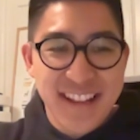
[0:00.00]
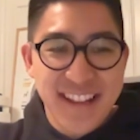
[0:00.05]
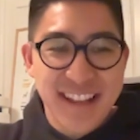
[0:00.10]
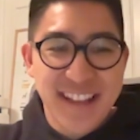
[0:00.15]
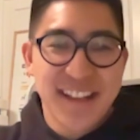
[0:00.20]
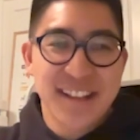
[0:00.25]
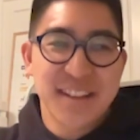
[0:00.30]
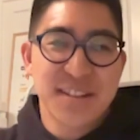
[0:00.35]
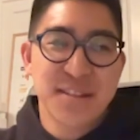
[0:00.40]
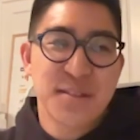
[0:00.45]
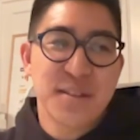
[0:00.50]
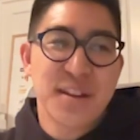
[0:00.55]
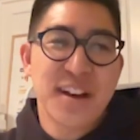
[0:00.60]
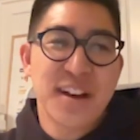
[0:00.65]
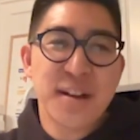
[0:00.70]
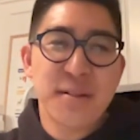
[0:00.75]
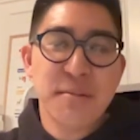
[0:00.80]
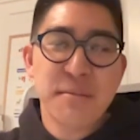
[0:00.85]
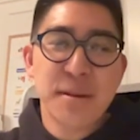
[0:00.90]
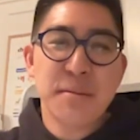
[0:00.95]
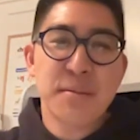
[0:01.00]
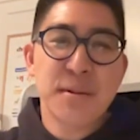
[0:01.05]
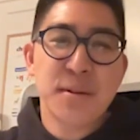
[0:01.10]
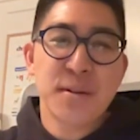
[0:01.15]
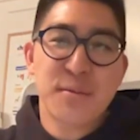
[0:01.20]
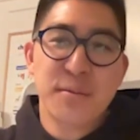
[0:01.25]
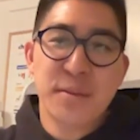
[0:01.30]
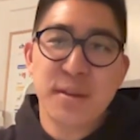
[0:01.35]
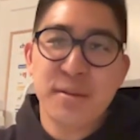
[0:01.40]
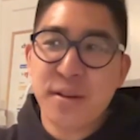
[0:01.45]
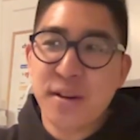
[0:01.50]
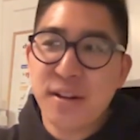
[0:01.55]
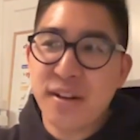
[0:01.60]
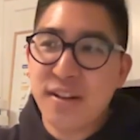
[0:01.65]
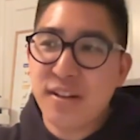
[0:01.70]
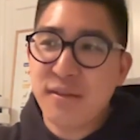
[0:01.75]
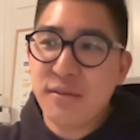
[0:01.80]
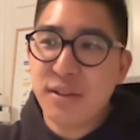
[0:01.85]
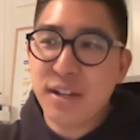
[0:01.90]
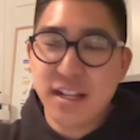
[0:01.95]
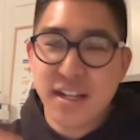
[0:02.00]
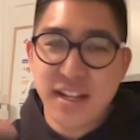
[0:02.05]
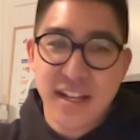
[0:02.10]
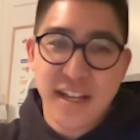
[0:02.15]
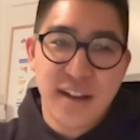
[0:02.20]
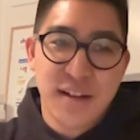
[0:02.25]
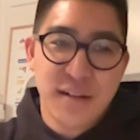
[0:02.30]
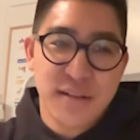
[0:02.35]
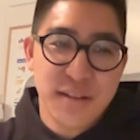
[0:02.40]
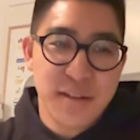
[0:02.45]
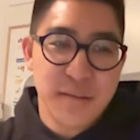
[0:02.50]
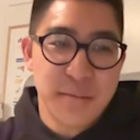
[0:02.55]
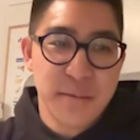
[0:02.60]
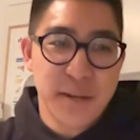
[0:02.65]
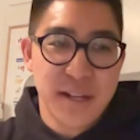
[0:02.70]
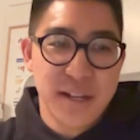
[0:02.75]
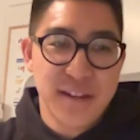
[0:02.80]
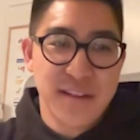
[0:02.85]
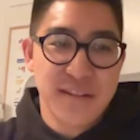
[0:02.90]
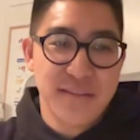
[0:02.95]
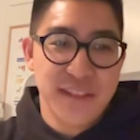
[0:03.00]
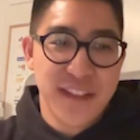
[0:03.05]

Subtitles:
Because I remember we were reaching out to a bunch of,